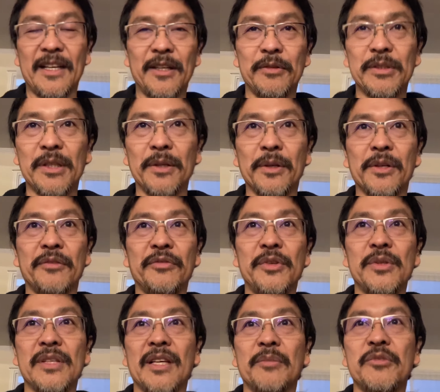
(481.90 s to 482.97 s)
know it's a little
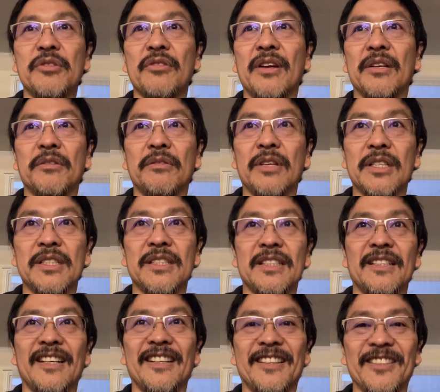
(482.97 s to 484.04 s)
confusing. I'm trying to rush
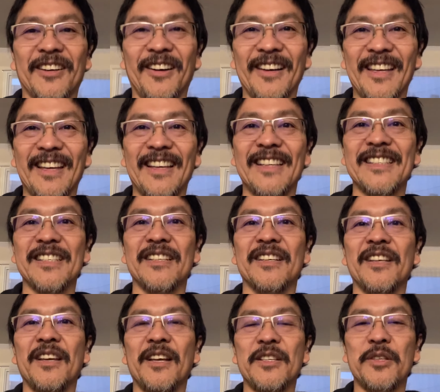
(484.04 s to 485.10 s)
talking. It's
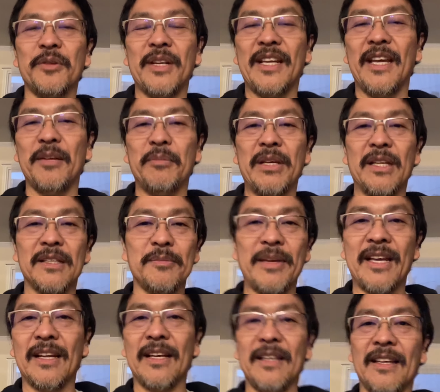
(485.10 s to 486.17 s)
already 8 minutes,
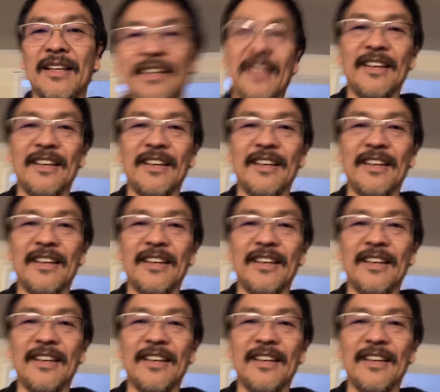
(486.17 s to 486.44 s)
man.